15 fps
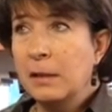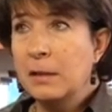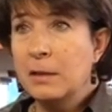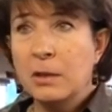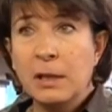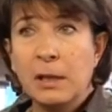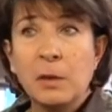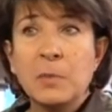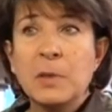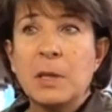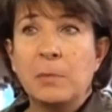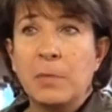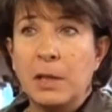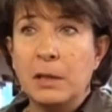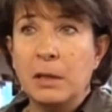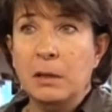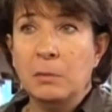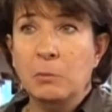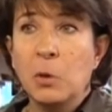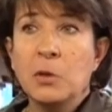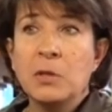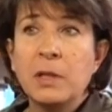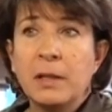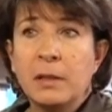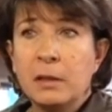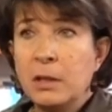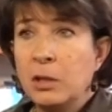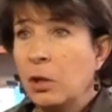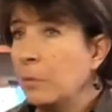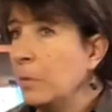it's going to help somebody, most
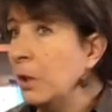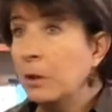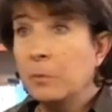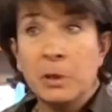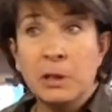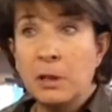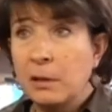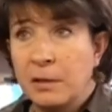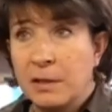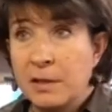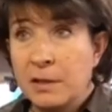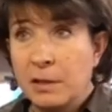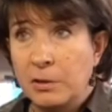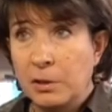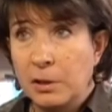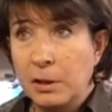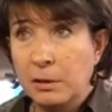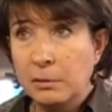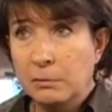likely an Armenian, but not necessarily.